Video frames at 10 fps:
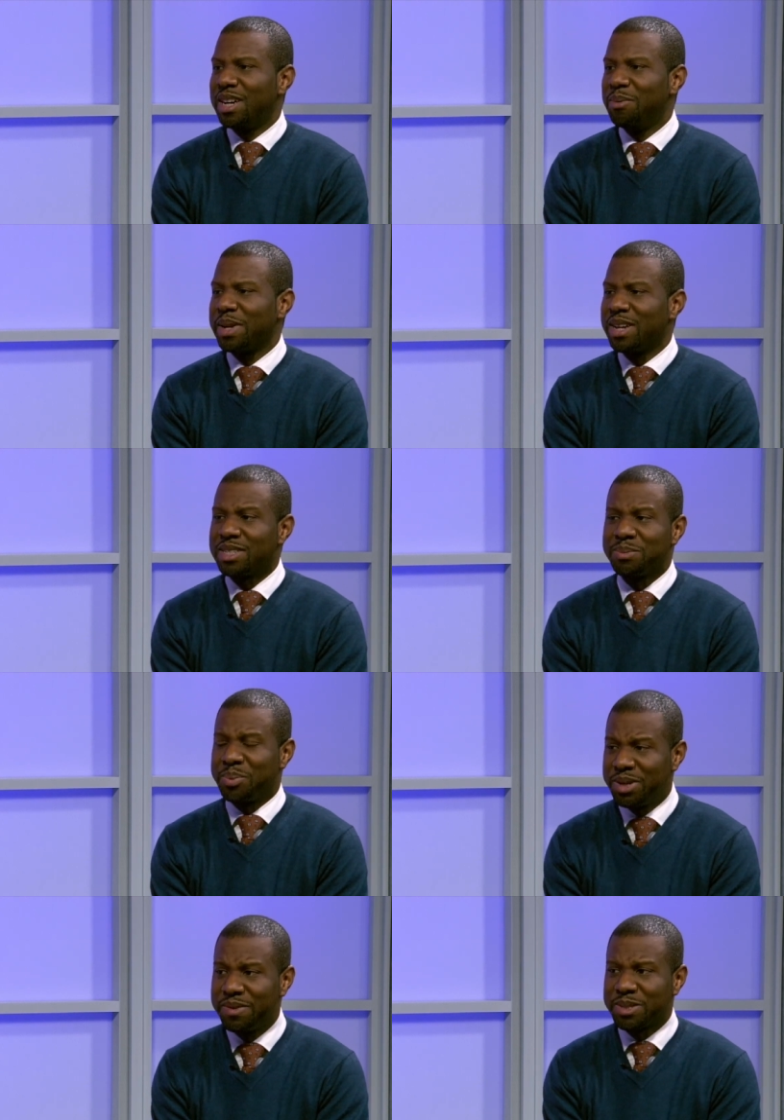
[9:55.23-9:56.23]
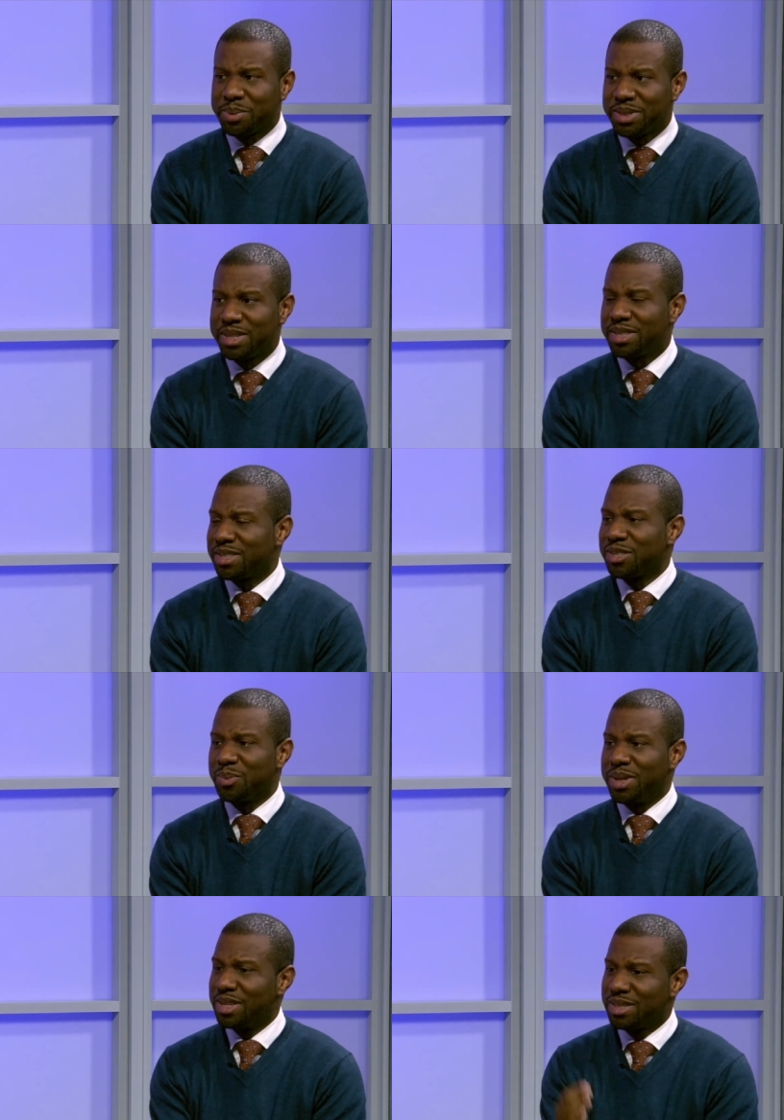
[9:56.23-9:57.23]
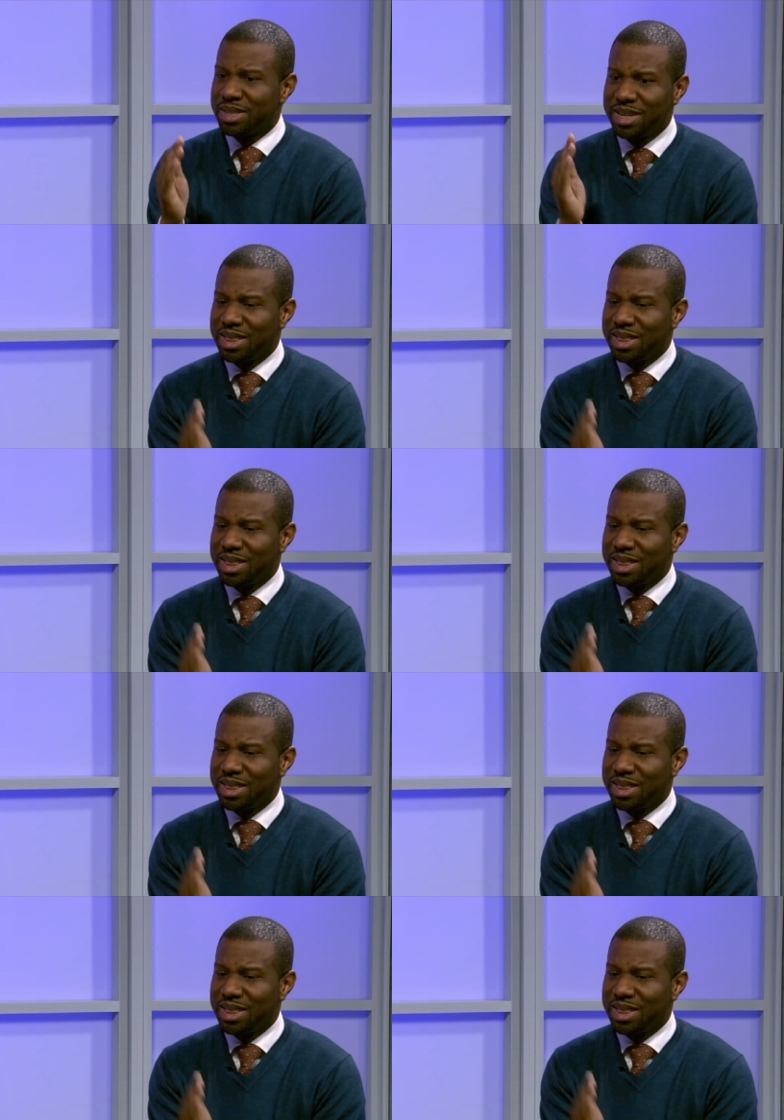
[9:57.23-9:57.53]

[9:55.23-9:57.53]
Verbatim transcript: uh, because his previous positions was